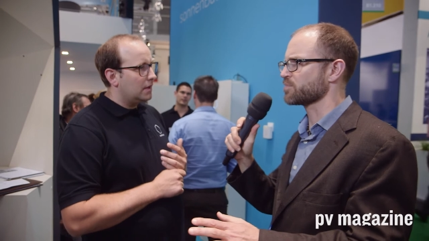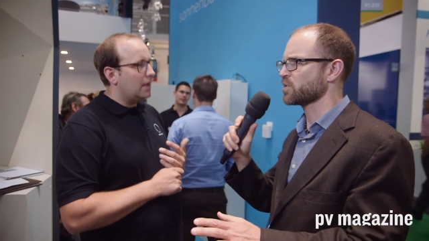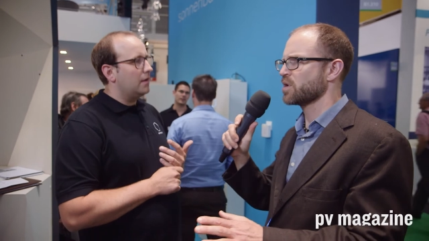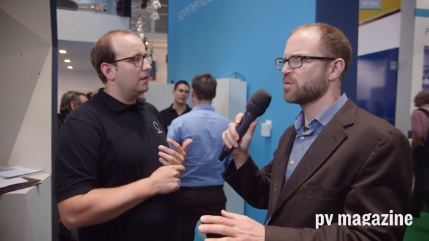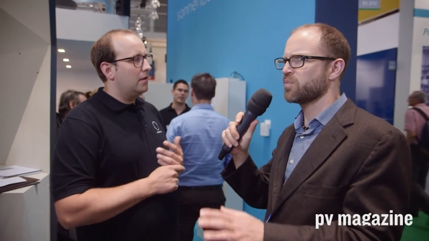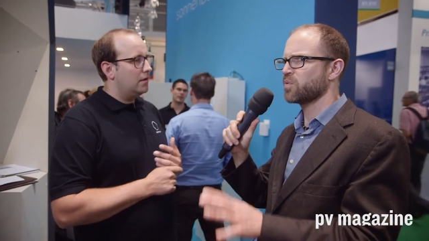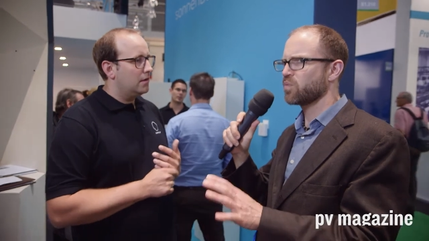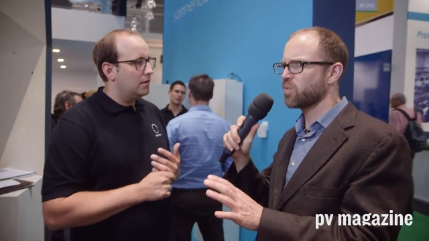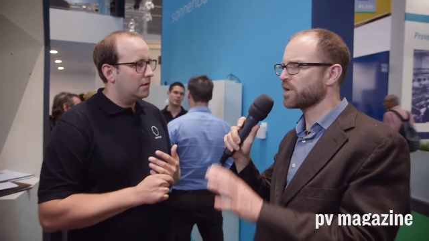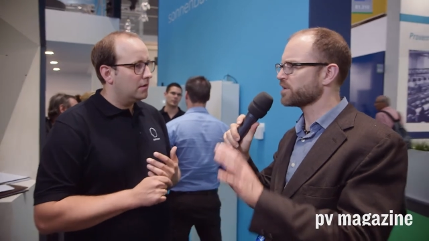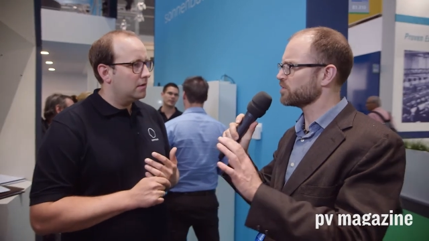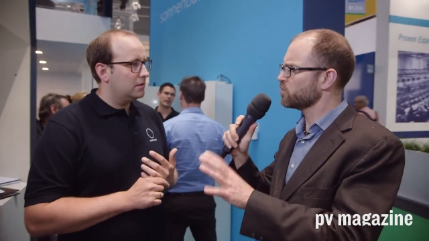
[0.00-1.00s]
Speaker 1: Yeah. But
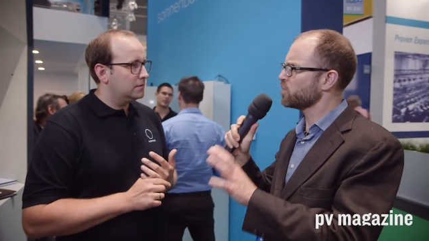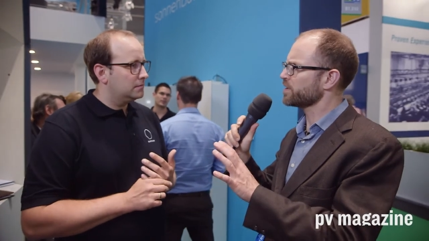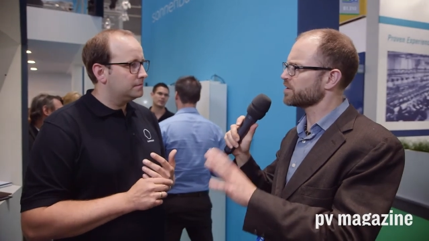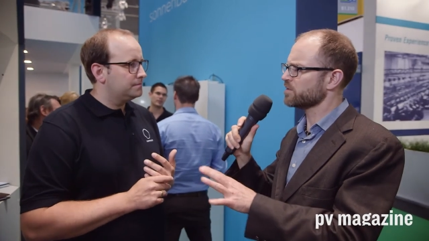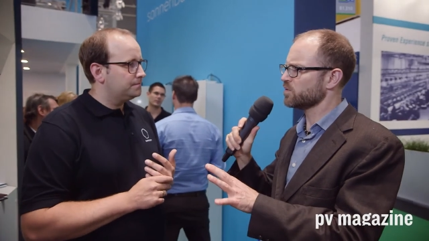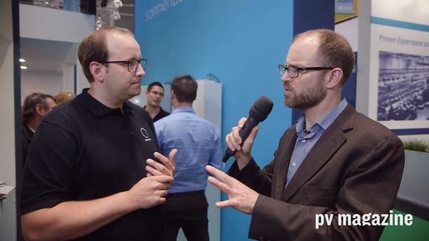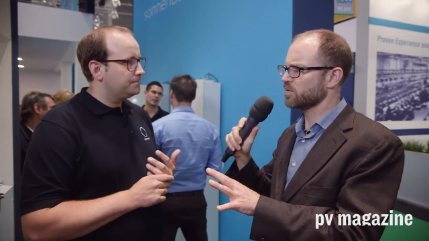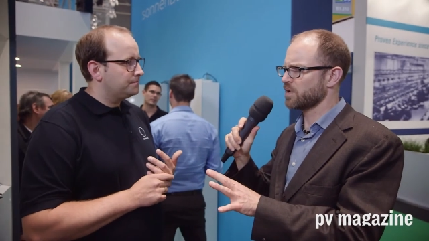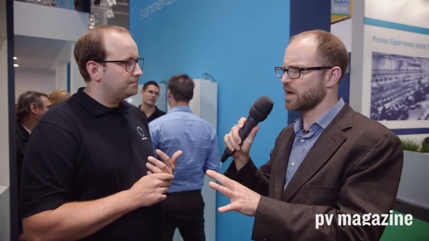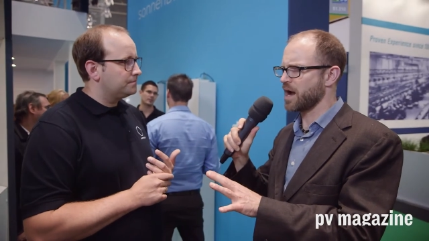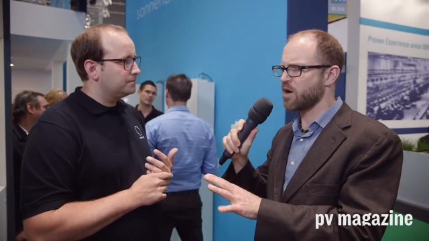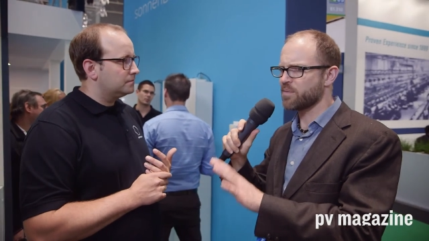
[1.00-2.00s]
what do you, what do you,
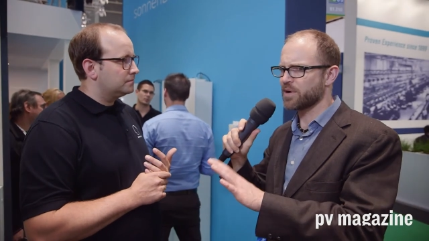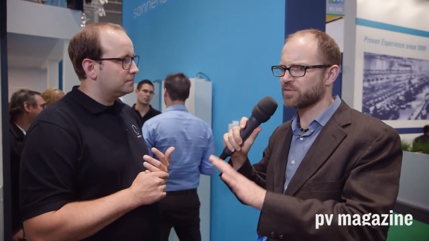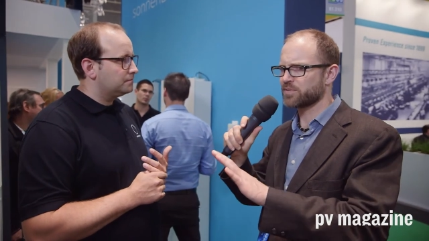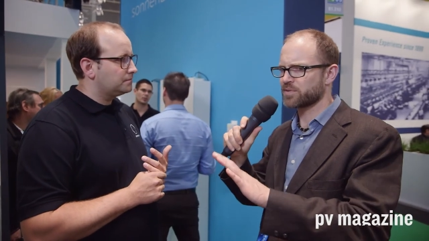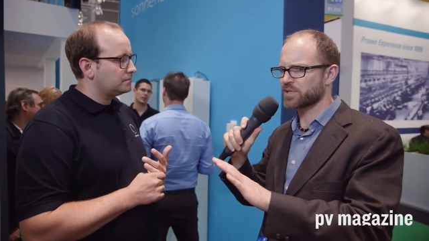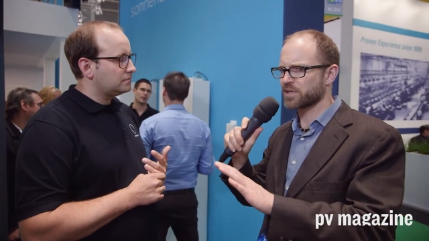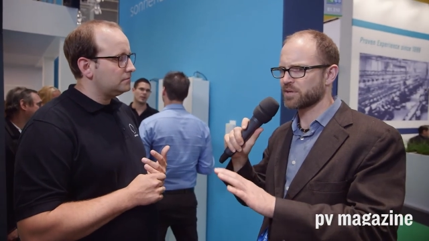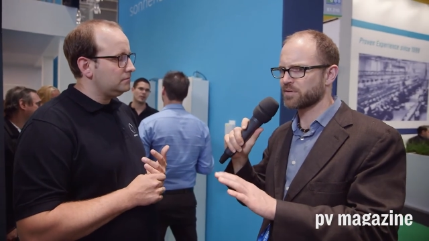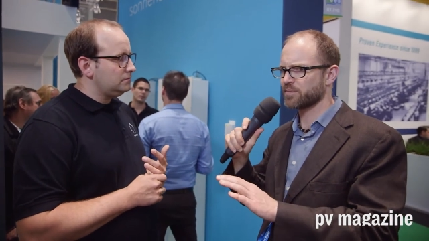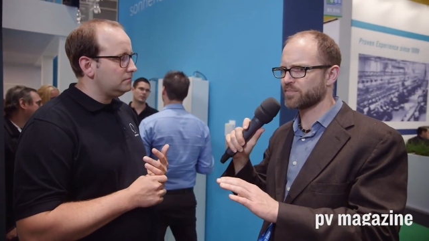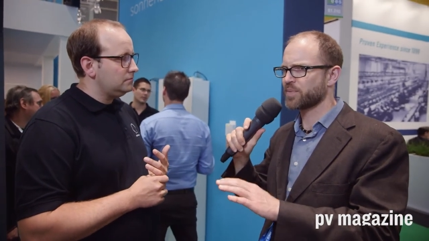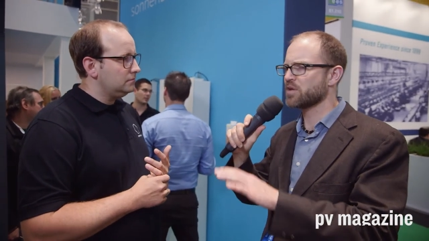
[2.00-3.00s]
how about
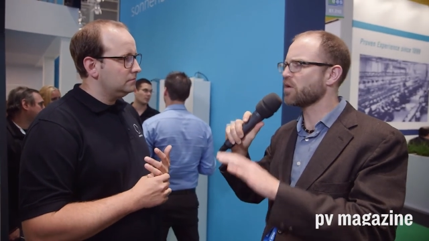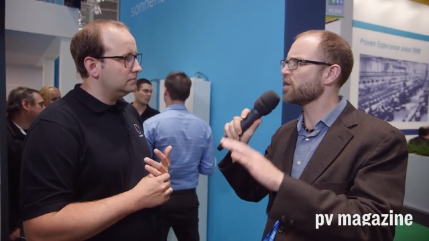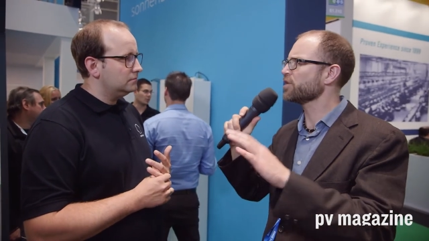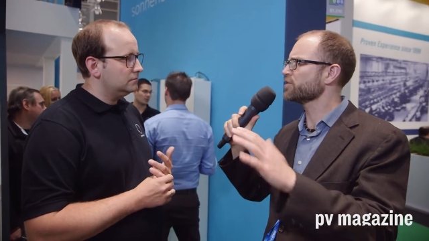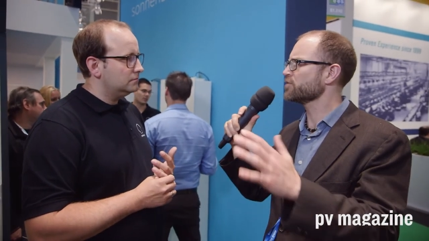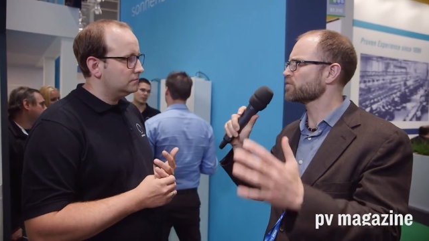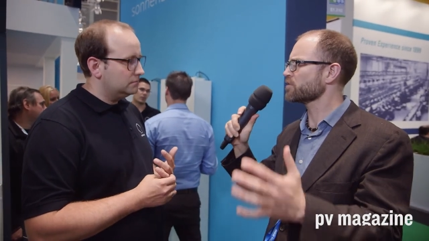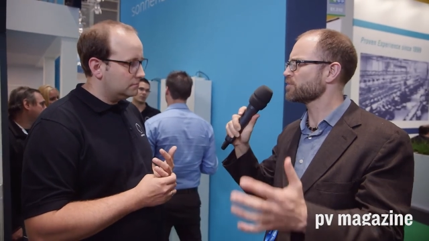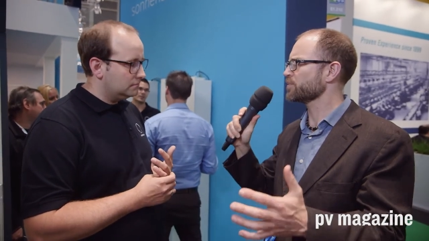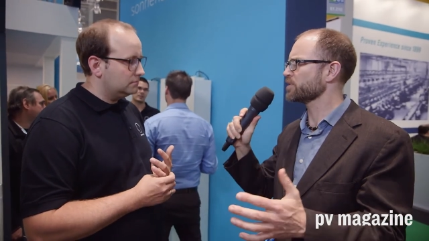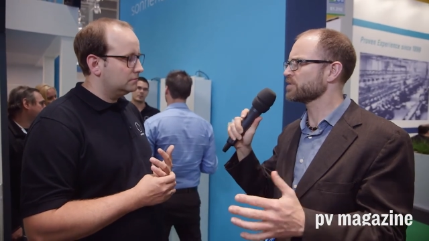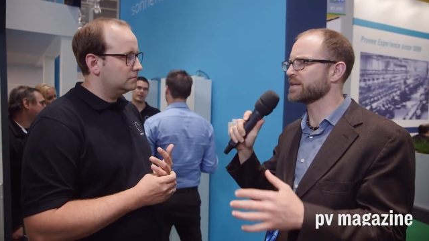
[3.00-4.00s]
uh, beyond
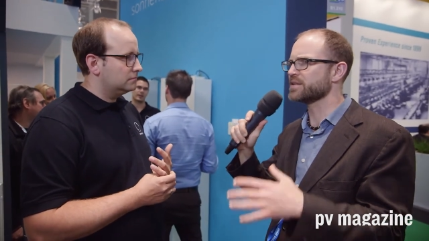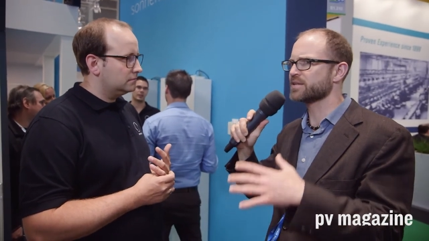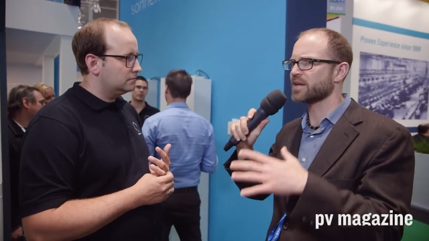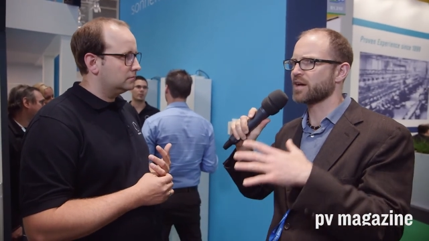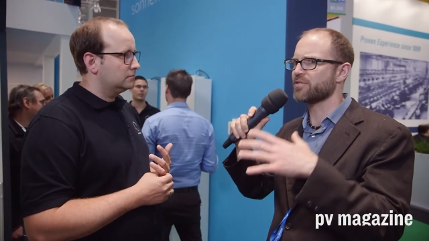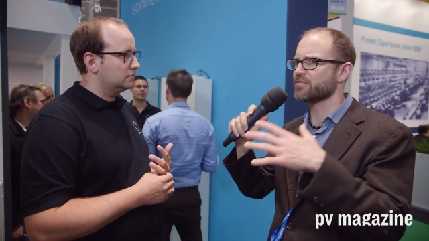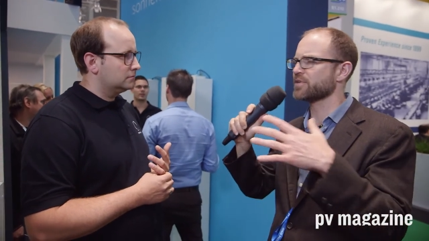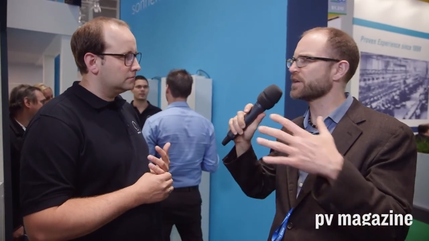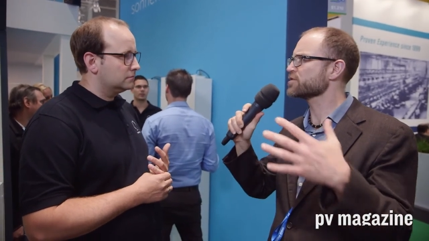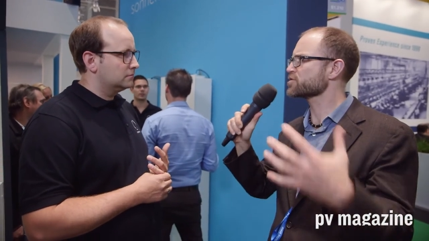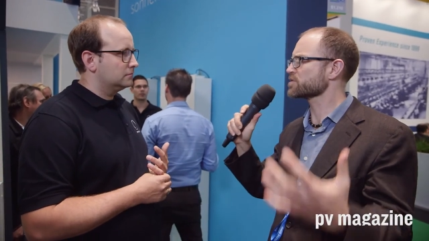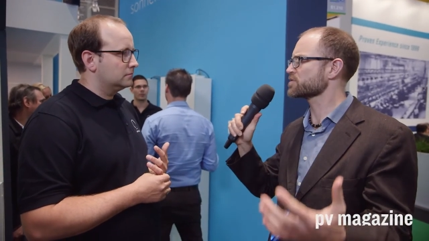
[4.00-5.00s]
Europe and, and into other
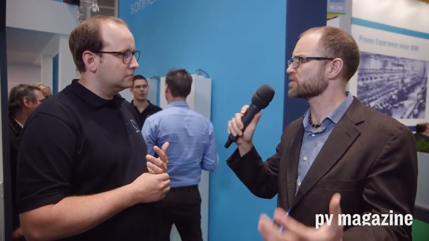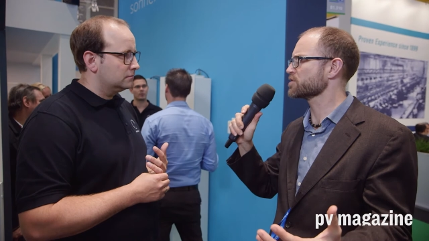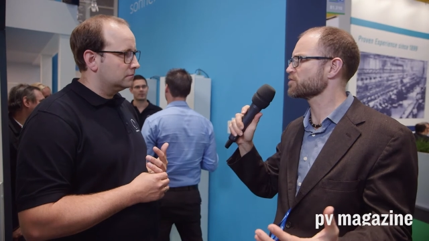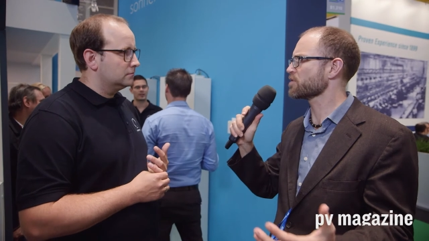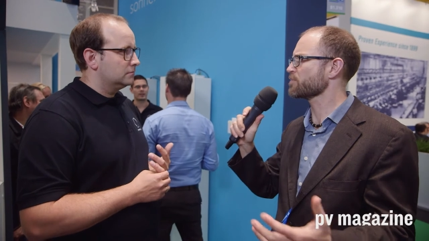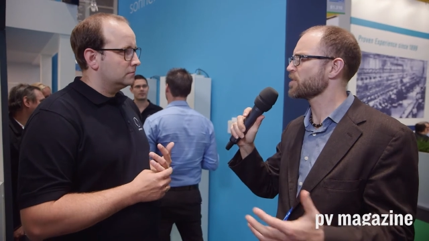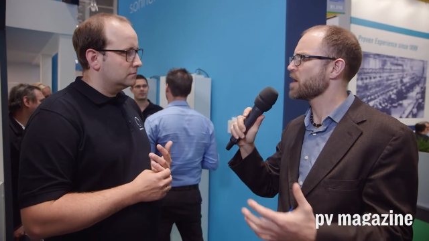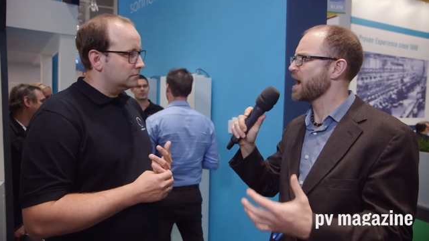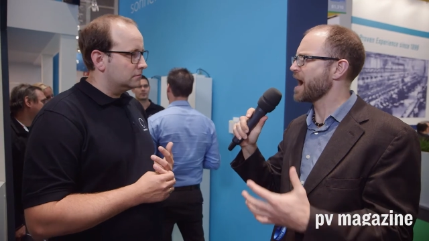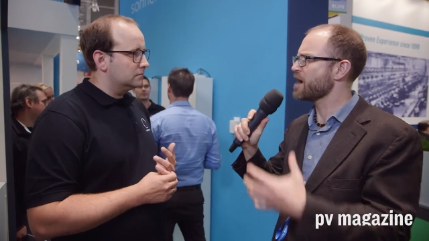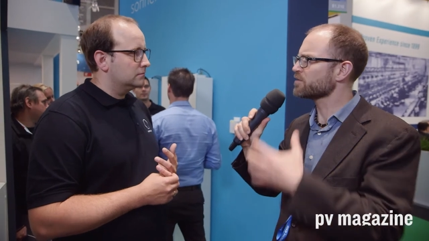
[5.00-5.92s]
nations in Europe? How